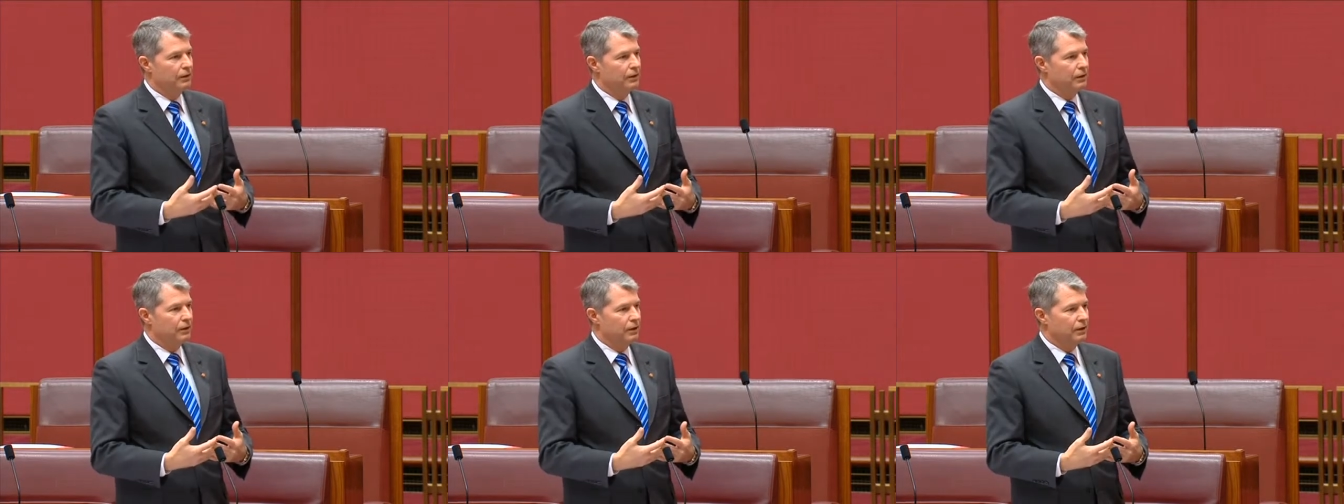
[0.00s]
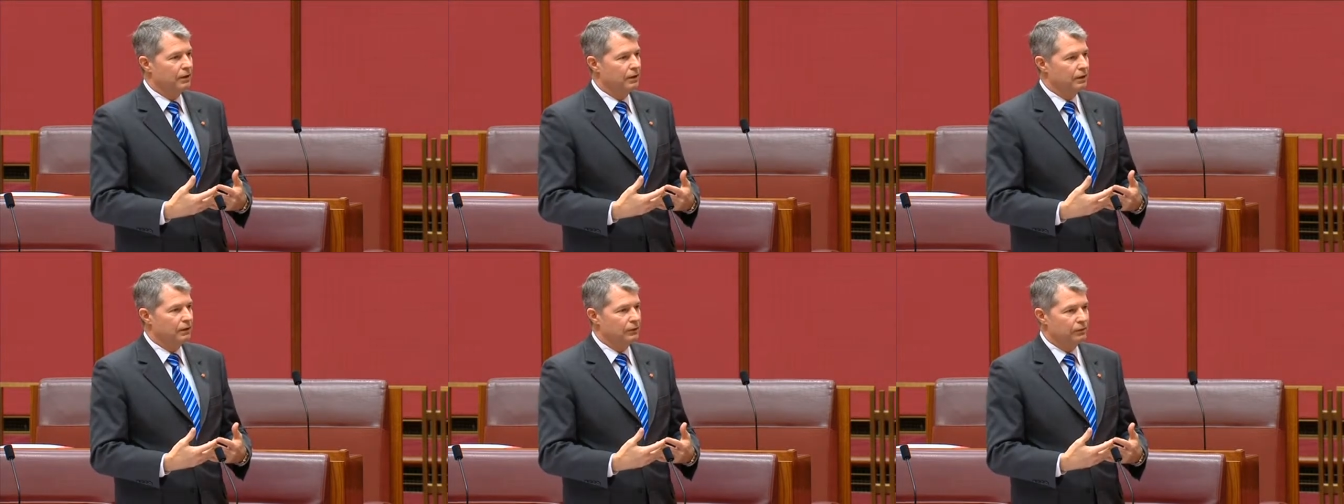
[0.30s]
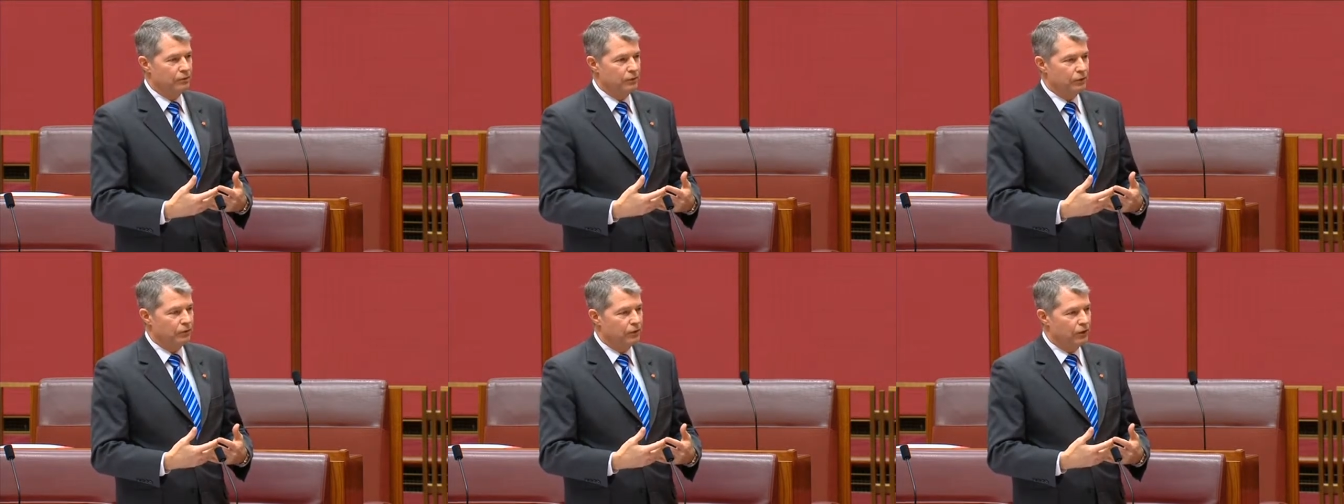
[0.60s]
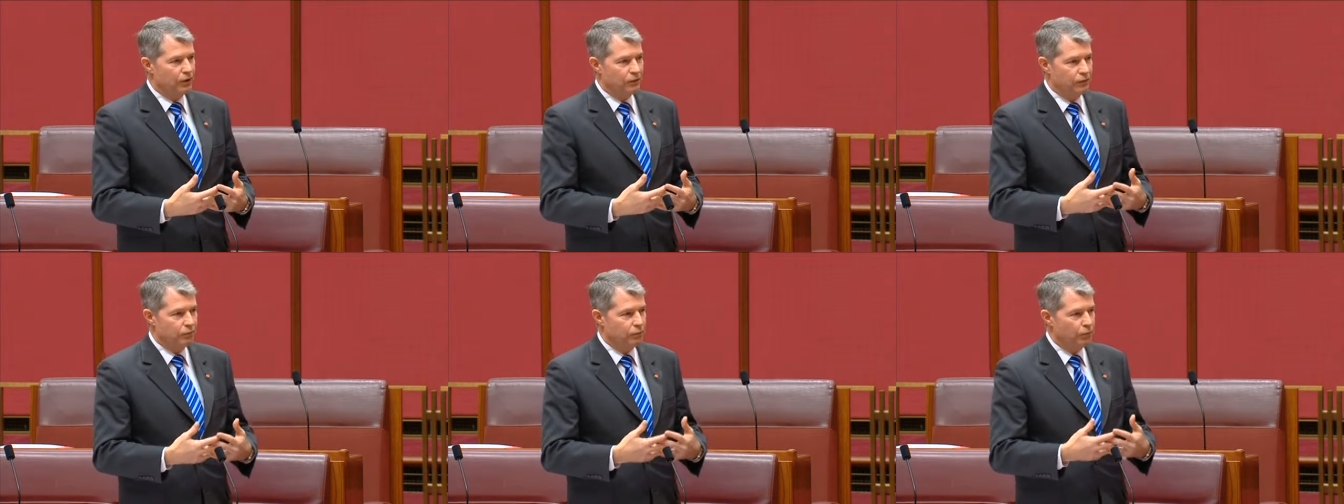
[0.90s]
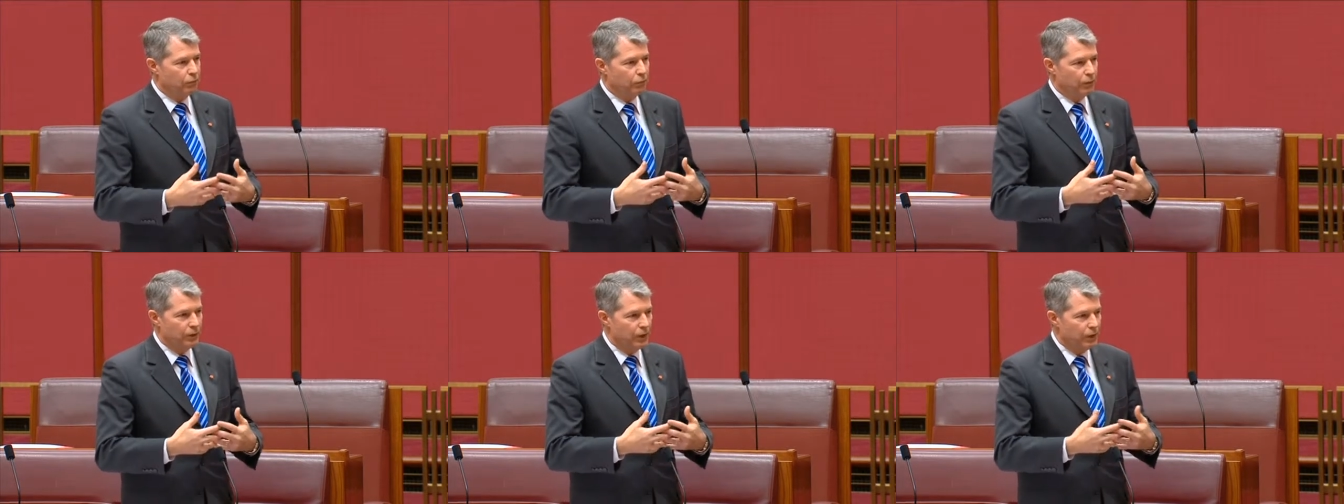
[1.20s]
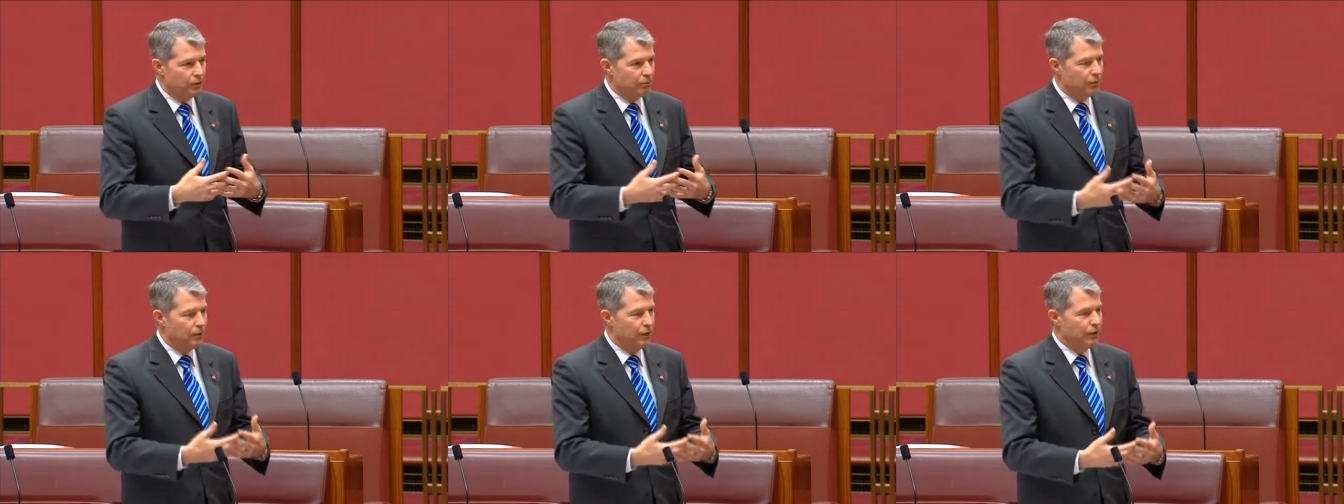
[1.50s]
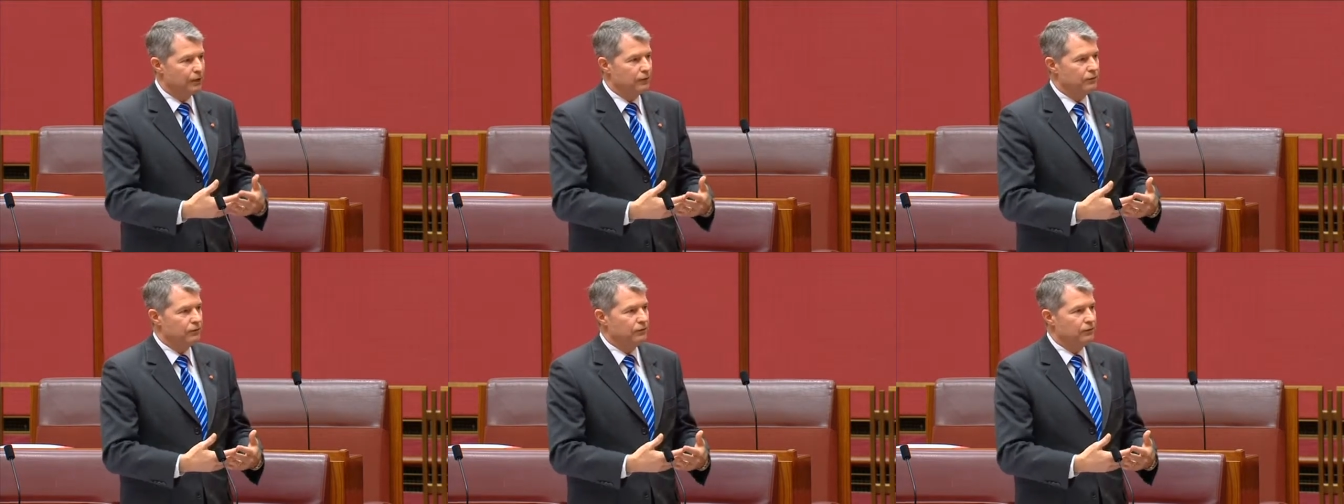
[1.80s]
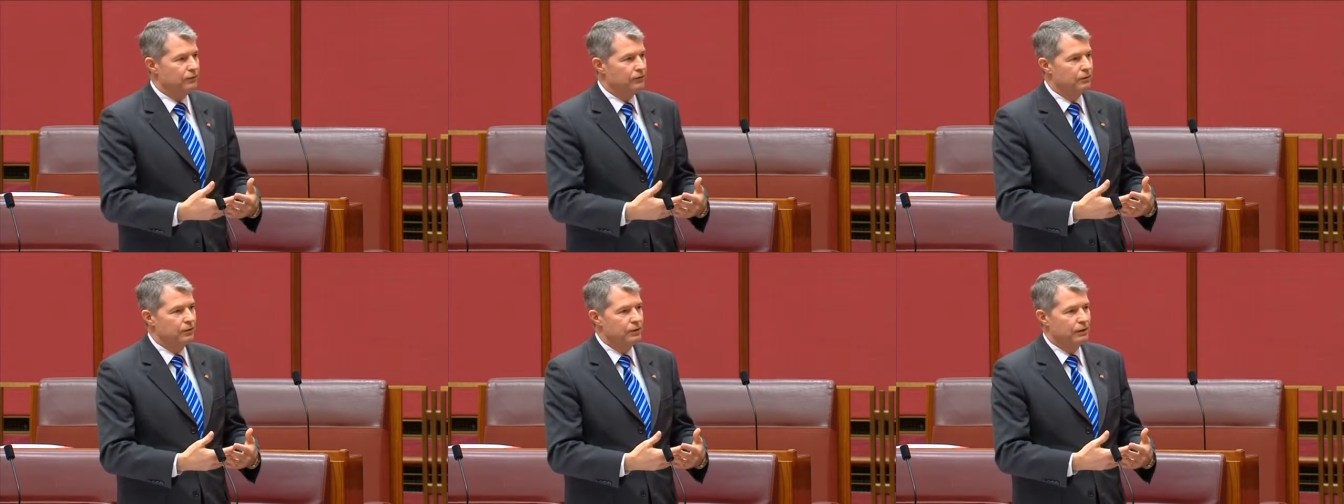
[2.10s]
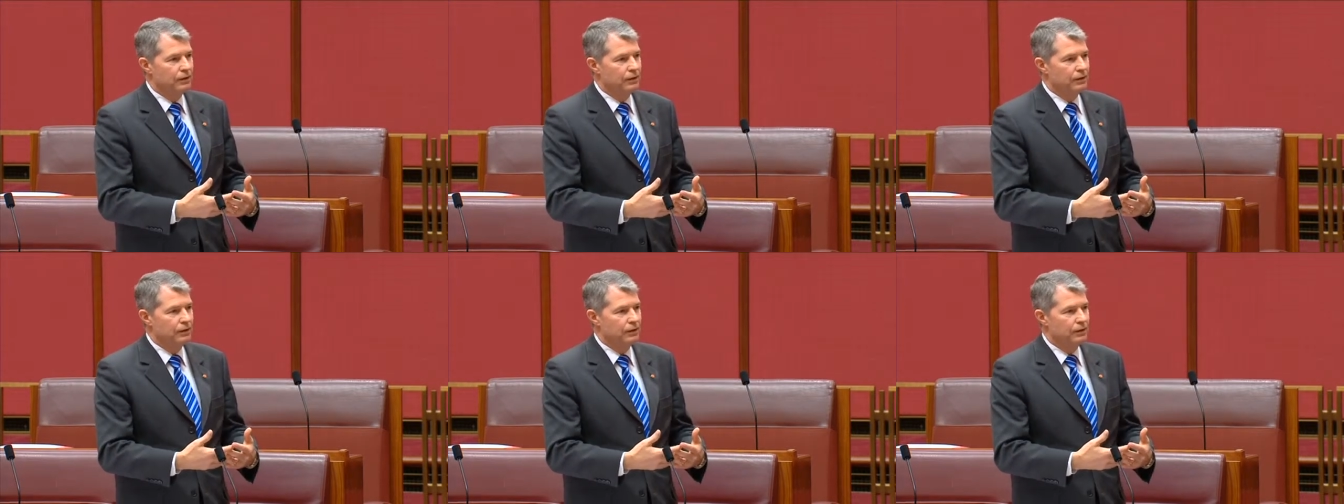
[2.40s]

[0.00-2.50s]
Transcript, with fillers: uh, for industrial campaigns.